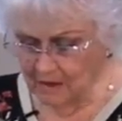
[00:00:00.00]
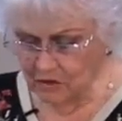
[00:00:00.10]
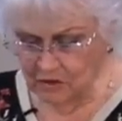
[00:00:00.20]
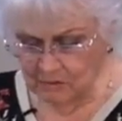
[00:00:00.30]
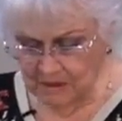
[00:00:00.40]

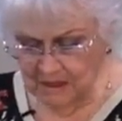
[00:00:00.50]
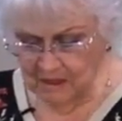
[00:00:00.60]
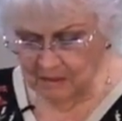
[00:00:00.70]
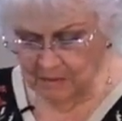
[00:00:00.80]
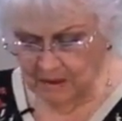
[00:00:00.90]
You
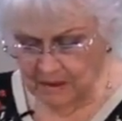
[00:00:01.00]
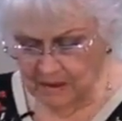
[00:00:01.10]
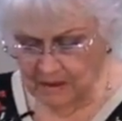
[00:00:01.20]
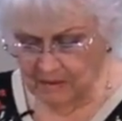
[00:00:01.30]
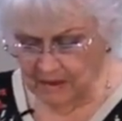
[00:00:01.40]
depend
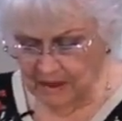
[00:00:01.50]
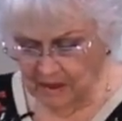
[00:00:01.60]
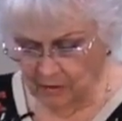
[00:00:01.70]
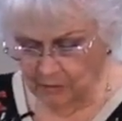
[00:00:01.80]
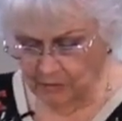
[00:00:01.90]
upon the
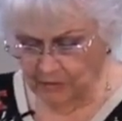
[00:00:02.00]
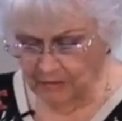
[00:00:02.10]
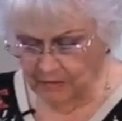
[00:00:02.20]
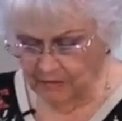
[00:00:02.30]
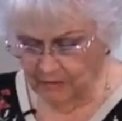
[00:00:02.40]
helper,